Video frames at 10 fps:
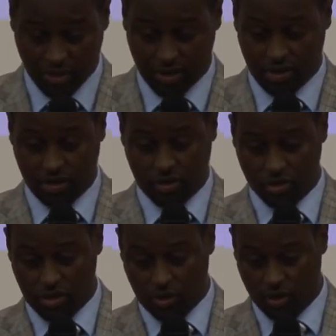and in
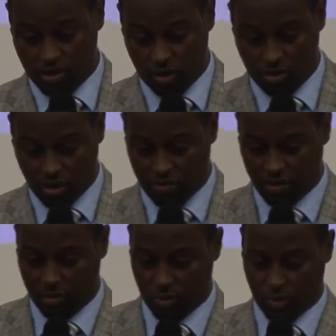consequence also
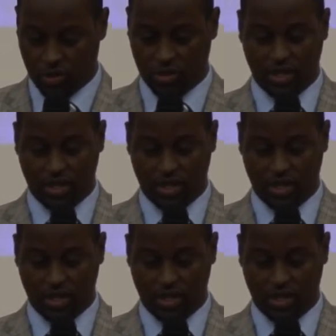affected population